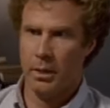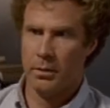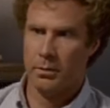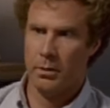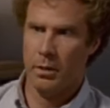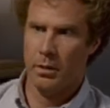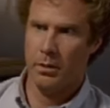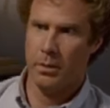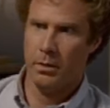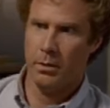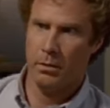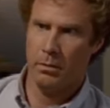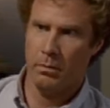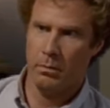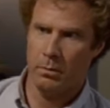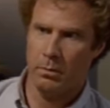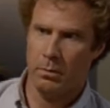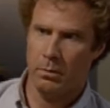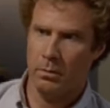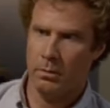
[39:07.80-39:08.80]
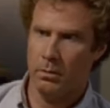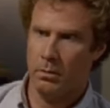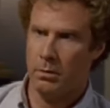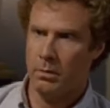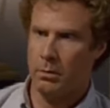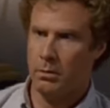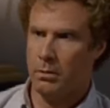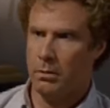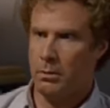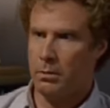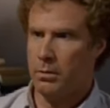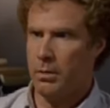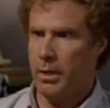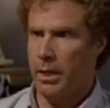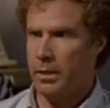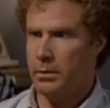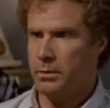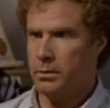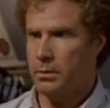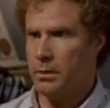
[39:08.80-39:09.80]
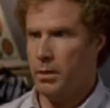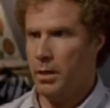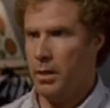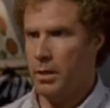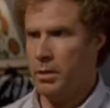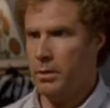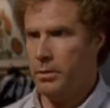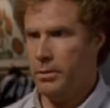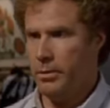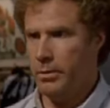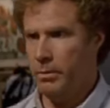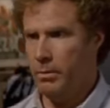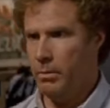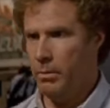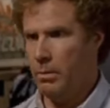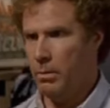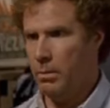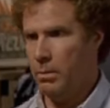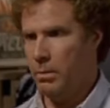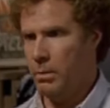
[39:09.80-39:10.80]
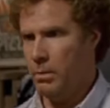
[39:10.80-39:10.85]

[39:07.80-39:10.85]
Yes, they do. Yes, they do.